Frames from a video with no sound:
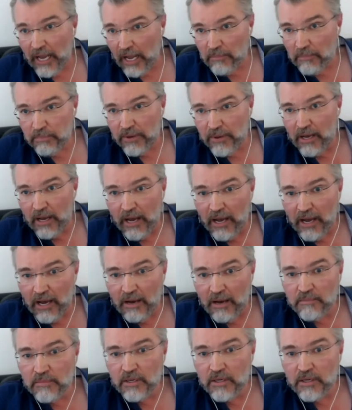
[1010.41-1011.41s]
upper
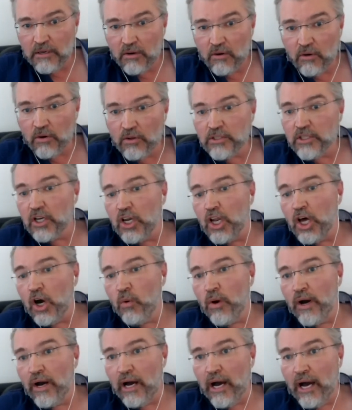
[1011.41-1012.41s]
arm or the
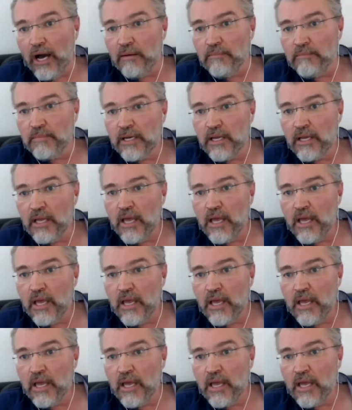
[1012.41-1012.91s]
lower arm.